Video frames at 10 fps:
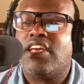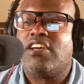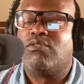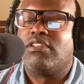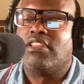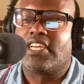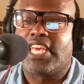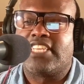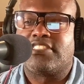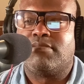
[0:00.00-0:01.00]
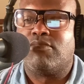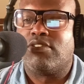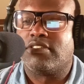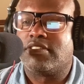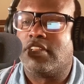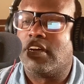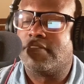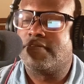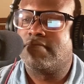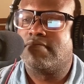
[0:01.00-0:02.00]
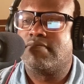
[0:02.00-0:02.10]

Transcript: And we'll look at some more stuff